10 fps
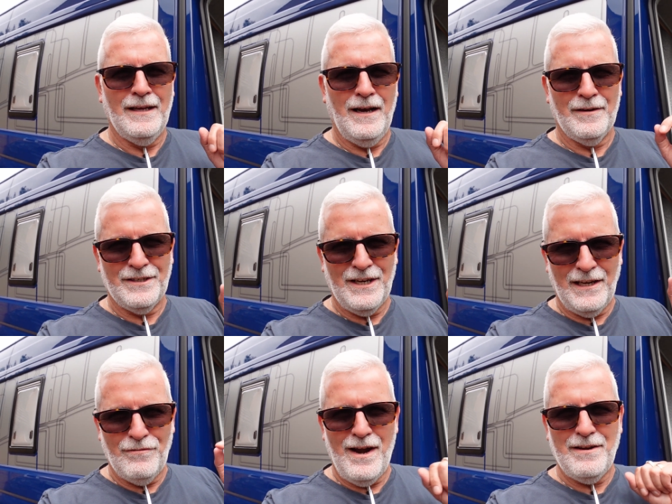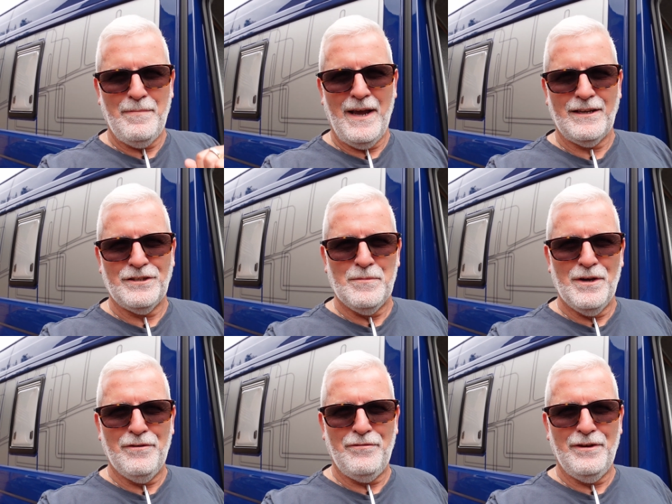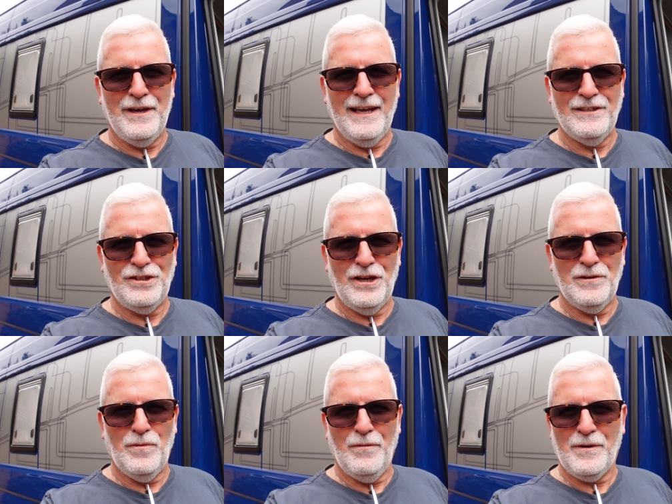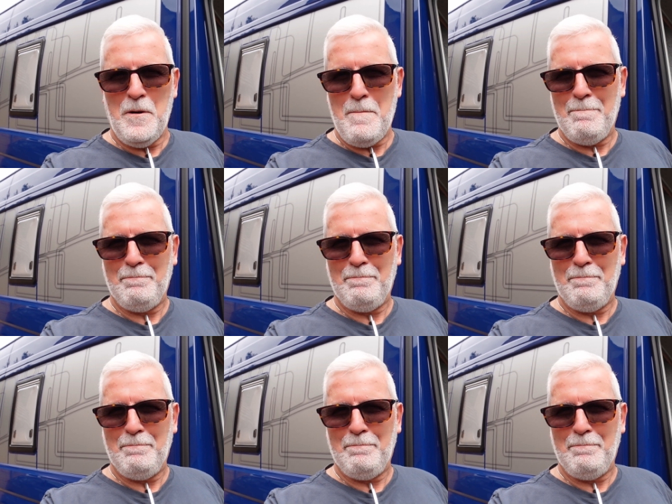I'm going to take you around the back of Smurf and show you what we've got.